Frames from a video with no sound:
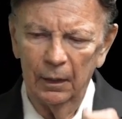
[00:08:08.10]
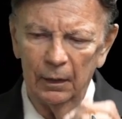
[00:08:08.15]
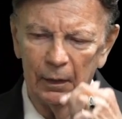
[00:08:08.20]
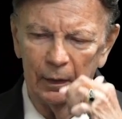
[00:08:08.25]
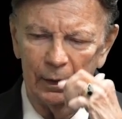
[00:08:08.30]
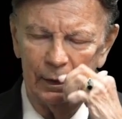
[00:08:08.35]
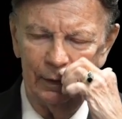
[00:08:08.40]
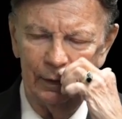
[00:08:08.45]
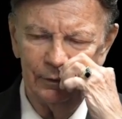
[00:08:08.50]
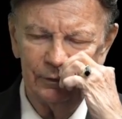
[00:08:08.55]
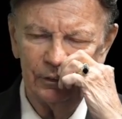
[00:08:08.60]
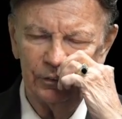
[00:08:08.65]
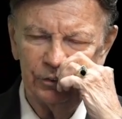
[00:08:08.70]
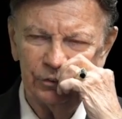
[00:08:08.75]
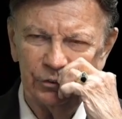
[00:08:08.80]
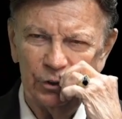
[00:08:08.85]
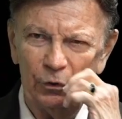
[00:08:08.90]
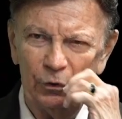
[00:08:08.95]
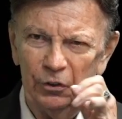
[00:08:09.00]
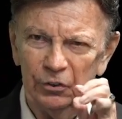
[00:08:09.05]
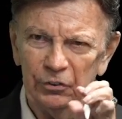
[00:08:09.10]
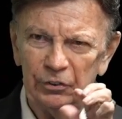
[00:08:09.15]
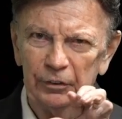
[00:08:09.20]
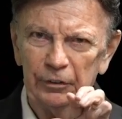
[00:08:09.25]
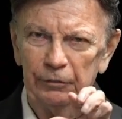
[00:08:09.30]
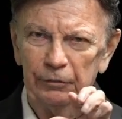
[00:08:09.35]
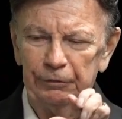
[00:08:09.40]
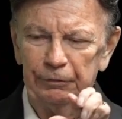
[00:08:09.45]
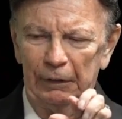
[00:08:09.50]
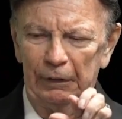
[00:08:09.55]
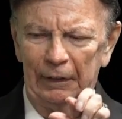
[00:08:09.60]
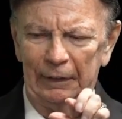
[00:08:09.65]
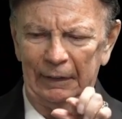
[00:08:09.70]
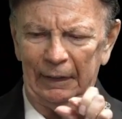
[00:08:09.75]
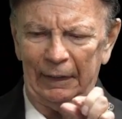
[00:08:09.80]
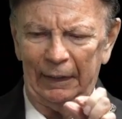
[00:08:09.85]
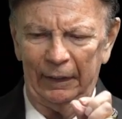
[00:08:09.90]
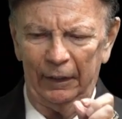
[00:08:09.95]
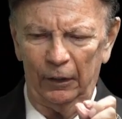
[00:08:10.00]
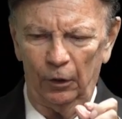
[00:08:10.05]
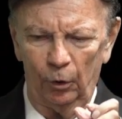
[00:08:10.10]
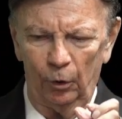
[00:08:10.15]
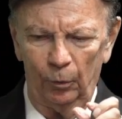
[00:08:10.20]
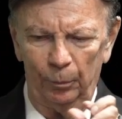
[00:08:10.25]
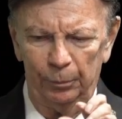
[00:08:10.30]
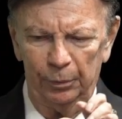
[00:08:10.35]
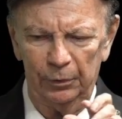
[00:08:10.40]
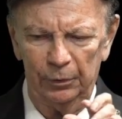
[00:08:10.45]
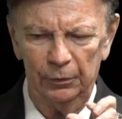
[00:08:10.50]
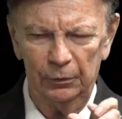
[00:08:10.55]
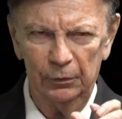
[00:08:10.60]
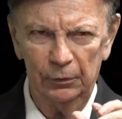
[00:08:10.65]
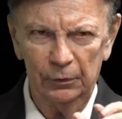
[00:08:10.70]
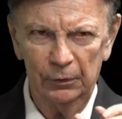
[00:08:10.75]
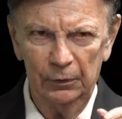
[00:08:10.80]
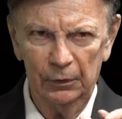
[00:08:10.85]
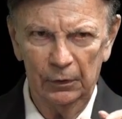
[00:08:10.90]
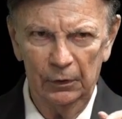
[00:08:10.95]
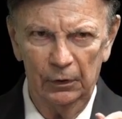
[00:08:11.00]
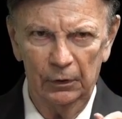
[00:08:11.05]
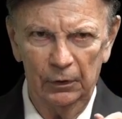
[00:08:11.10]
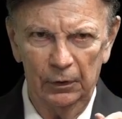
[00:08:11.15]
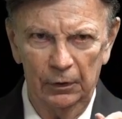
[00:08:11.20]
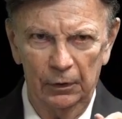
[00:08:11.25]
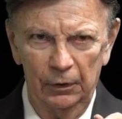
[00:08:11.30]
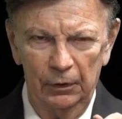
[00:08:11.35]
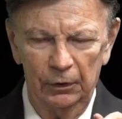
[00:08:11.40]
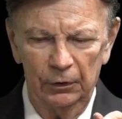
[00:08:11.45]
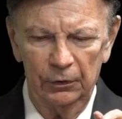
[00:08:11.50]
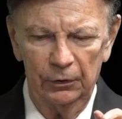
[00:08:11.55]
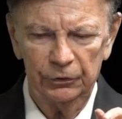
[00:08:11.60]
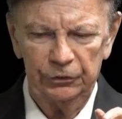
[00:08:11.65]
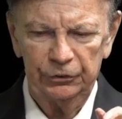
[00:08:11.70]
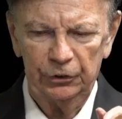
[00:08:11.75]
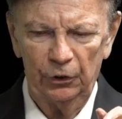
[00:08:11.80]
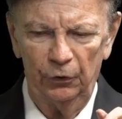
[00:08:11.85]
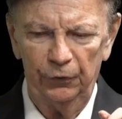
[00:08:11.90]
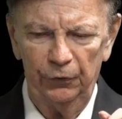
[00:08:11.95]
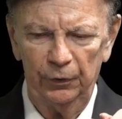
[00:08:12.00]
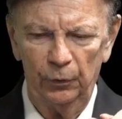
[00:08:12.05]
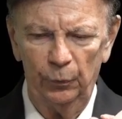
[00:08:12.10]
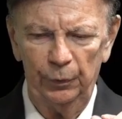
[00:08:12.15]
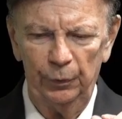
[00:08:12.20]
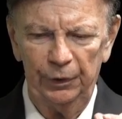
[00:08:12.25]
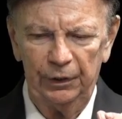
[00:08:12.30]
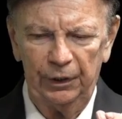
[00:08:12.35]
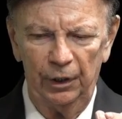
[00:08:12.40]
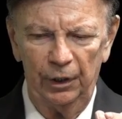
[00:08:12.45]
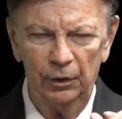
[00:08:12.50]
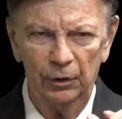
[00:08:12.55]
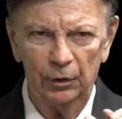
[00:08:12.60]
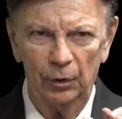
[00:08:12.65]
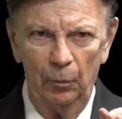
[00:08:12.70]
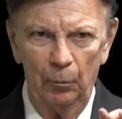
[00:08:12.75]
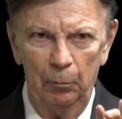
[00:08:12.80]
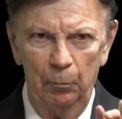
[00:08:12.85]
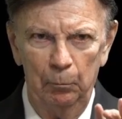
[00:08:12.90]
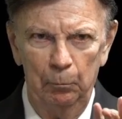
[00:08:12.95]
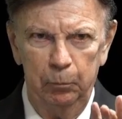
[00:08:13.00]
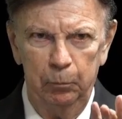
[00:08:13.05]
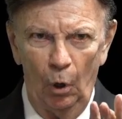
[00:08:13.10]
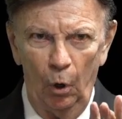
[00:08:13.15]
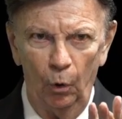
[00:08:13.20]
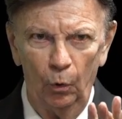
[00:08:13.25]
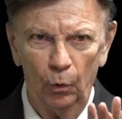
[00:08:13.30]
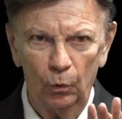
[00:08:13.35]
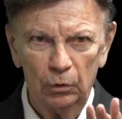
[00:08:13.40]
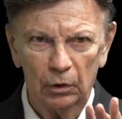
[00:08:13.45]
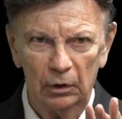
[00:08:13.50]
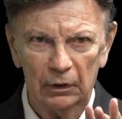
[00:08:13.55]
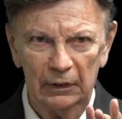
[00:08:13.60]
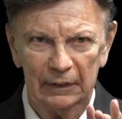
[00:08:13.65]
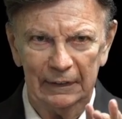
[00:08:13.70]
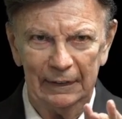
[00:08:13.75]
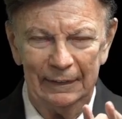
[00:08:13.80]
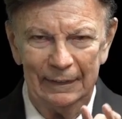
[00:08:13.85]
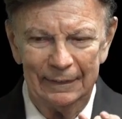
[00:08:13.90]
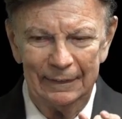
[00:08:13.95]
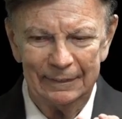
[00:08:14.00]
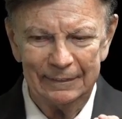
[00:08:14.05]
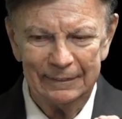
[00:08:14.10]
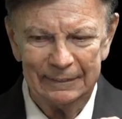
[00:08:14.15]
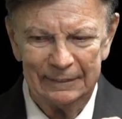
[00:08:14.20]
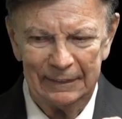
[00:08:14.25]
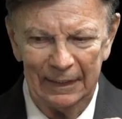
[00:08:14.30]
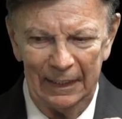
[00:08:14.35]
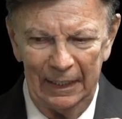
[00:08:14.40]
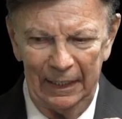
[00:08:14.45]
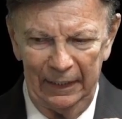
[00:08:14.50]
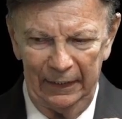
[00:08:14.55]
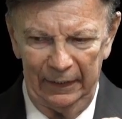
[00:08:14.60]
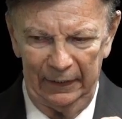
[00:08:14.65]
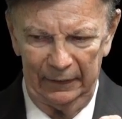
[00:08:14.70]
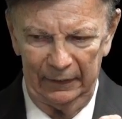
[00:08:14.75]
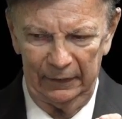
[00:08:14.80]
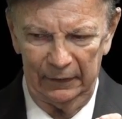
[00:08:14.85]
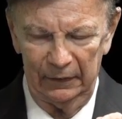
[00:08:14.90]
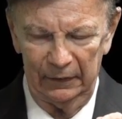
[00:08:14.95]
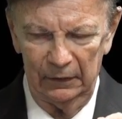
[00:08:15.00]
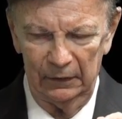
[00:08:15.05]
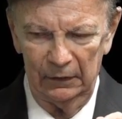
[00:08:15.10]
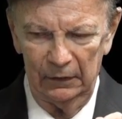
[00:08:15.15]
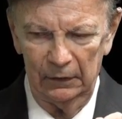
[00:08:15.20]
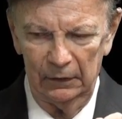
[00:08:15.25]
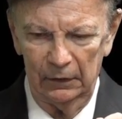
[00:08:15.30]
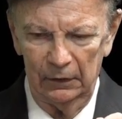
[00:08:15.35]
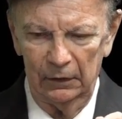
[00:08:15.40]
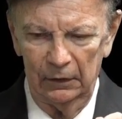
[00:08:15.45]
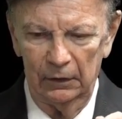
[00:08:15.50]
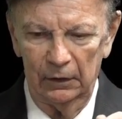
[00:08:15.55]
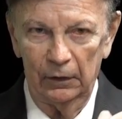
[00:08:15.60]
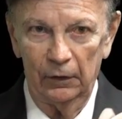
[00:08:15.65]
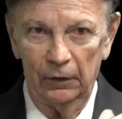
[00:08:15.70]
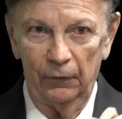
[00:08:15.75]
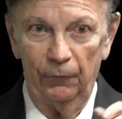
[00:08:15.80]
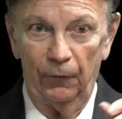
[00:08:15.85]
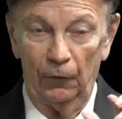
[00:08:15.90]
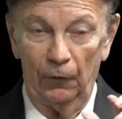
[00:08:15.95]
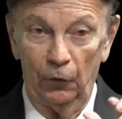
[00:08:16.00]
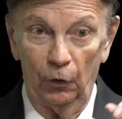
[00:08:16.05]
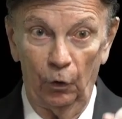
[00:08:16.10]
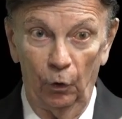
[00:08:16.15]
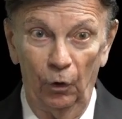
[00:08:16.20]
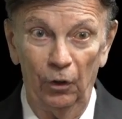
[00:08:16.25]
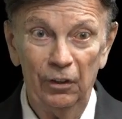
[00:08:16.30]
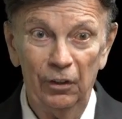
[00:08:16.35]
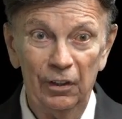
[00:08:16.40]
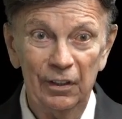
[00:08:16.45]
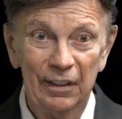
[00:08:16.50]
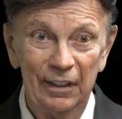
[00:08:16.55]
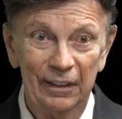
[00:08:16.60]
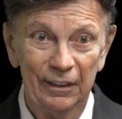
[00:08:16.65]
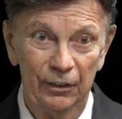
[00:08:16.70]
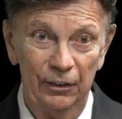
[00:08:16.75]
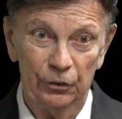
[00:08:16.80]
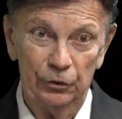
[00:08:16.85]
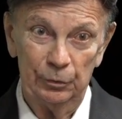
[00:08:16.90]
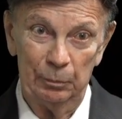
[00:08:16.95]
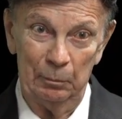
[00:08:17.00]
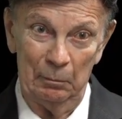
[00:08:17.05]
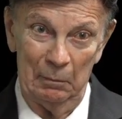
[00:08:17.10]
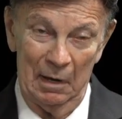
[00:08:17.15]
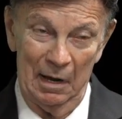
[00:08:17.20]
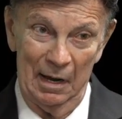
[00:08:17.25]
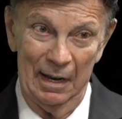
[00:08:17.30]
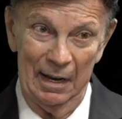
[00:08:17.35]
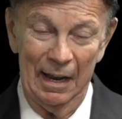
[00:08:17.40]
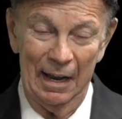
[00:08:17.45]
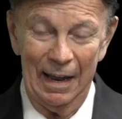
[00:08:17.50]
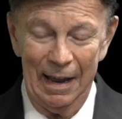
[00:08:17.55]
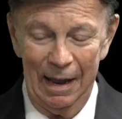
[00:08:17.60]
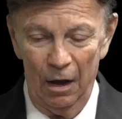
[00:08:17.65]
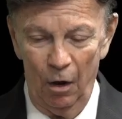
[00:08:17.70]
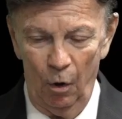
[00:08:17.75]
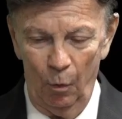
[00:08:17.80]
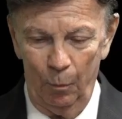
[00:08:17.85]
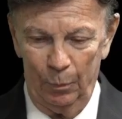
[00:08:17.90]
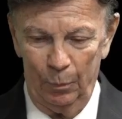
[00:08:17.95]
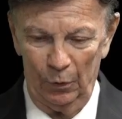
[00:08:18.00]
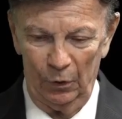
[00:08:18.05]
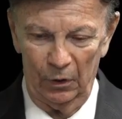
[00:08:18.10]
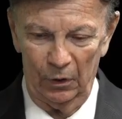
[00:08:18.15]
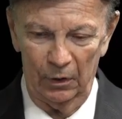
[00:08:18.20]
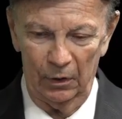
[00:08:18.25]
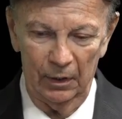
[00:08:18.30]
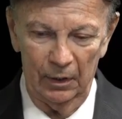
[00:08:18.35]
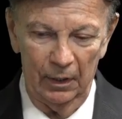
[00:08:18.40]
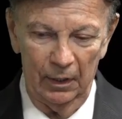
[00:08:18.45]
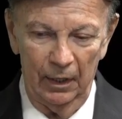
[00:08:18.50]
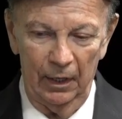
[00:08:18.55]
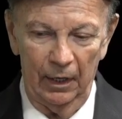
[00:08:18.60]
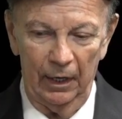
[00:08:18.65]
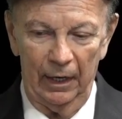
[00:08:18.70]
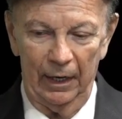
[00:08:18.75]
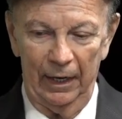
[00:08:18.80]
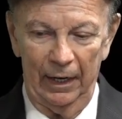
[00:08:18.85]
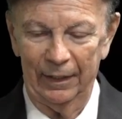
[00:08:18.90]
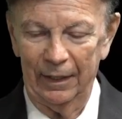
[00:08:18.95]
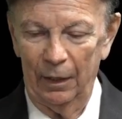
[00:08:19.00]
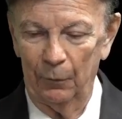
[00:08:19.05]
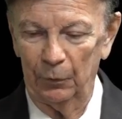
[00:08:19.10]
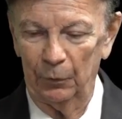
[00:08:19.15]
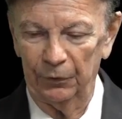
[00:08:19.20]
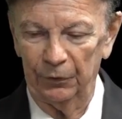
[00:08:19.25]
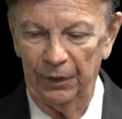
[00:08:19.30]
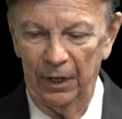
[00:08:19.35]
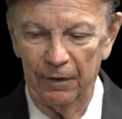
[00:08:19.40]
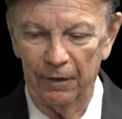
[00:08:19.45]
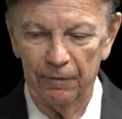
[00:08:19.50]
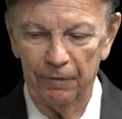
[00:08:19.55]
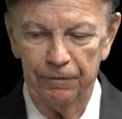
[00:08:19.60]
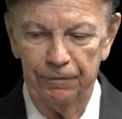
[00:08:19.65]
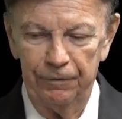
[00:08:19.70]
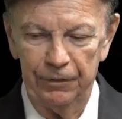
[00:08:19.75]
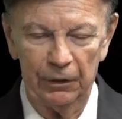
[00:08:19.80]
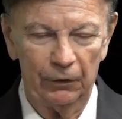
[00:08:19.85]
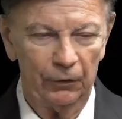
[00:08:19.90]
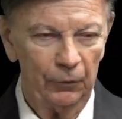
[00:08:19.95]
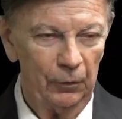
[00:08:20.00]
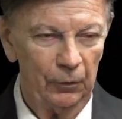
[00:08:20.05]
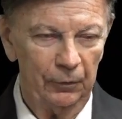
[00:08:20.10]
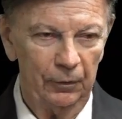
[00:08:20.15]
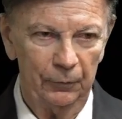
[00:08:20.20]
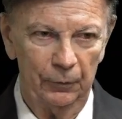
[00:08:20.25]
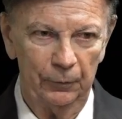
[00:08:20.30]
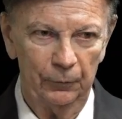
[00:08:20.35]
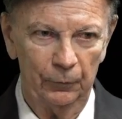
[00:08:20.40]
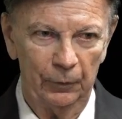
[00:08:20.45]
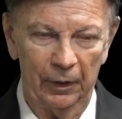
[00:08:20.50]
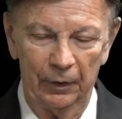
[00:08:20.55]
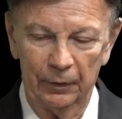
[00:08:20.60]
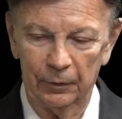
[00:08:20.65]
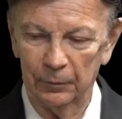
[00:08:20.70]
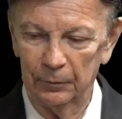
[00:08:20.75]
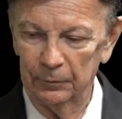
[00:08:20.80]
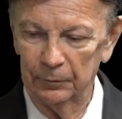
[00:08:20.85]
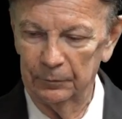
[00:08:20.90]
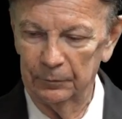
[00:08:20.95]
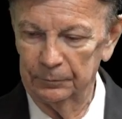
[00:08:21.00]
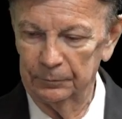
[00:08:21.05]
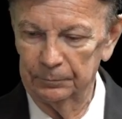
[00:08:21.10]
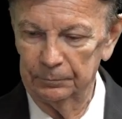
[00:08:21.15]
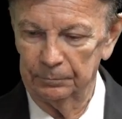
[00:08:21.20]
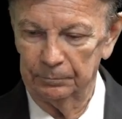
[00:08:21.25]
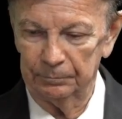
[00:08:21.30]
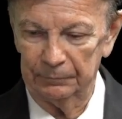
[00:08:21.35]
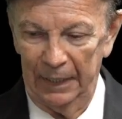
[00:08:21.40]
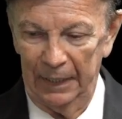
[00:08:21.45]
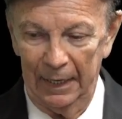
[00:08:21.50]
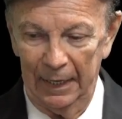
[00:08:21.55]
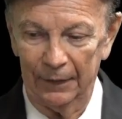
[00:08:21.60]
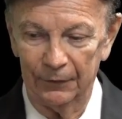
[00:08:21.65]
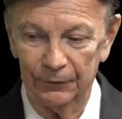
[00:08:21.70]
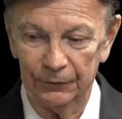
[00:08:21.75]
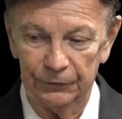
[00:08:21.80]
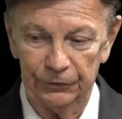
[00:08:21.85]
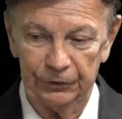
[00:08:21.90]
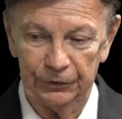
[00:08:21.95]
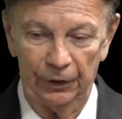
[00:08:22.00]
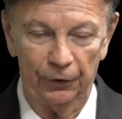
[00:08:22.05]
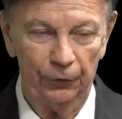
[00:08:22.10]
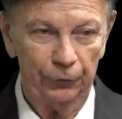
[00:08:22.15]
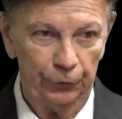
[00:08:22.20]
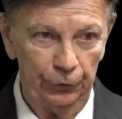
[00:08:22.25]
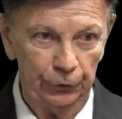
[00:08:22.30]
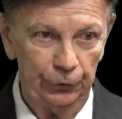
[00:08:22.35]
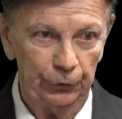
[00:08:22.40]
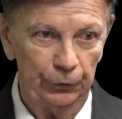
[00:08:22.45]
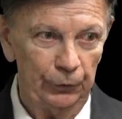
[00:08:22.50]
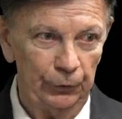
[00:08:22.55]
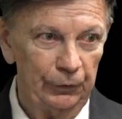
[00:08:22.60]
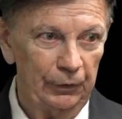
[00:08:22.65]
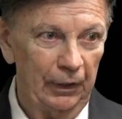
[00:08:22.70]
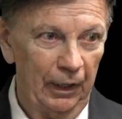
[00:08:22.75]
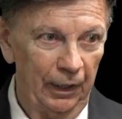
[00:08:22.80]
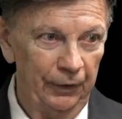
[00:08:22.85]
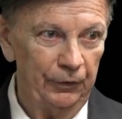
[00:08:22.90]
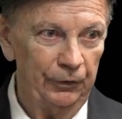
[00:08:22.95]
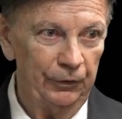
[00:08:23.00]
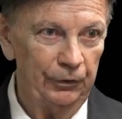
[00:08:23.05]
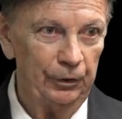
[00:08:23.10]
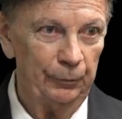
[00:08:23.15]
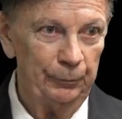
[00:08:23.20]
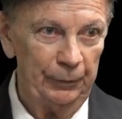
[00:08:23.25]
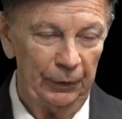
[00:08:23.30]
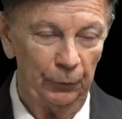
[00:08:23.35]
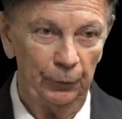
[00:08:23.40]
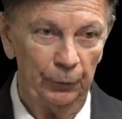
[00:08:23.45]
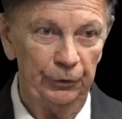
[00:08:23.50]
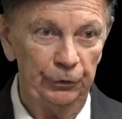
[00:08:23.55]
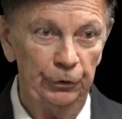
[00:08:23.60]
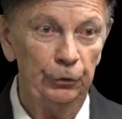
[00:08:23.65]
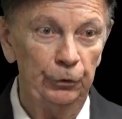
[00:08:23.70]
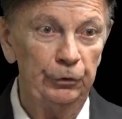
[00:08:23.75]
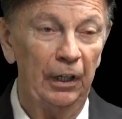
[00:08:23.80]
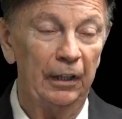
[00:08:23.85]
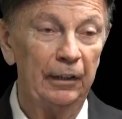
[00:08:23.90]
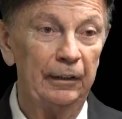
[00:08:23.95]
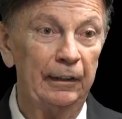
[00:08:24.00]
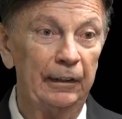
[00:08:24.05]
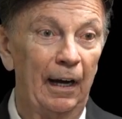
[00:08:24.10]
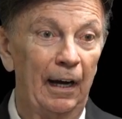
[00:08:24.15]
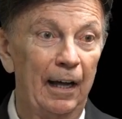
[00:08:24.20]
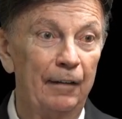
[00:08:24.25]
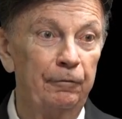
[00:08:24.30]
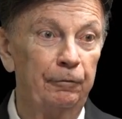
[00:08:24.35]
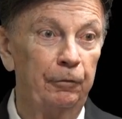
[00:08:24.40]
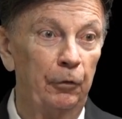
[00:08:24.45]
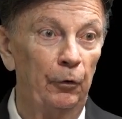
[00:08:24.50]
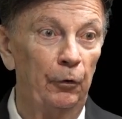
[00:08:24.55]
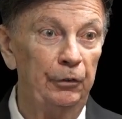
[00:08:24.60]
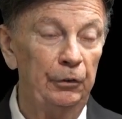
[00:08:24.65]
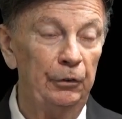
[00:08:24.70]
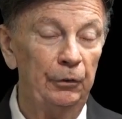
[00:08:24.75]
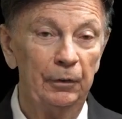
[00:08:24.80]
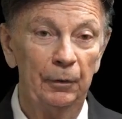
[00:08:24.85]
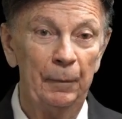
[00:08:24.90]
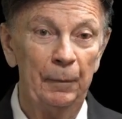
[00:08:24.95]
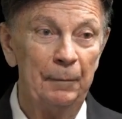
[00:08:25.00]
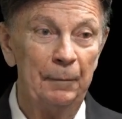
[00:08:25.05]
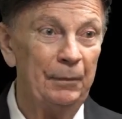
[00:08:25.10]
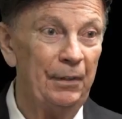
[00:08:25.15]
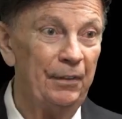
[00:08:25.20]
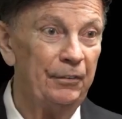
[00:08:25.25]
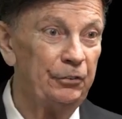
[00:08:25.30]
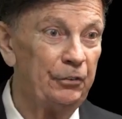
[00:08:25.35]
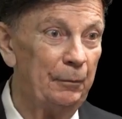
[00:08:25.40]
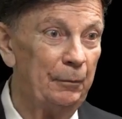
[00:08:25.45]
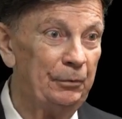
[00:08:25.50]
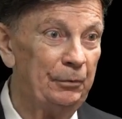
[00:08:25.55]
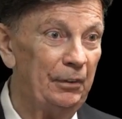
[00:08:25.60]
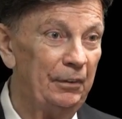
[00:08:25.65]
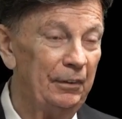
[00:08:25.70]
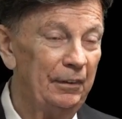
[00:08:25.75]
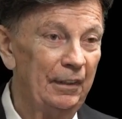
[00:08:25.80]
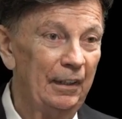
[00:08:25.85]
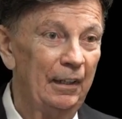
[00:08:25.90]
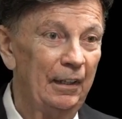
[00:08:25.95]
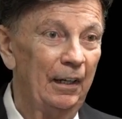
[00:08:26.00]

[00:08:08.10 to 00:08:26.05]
It's a source of divine help so that we can boldly say, the Lord is my helper, and I will not fear what man shall do unto me. When you got God for you, remember the scripture?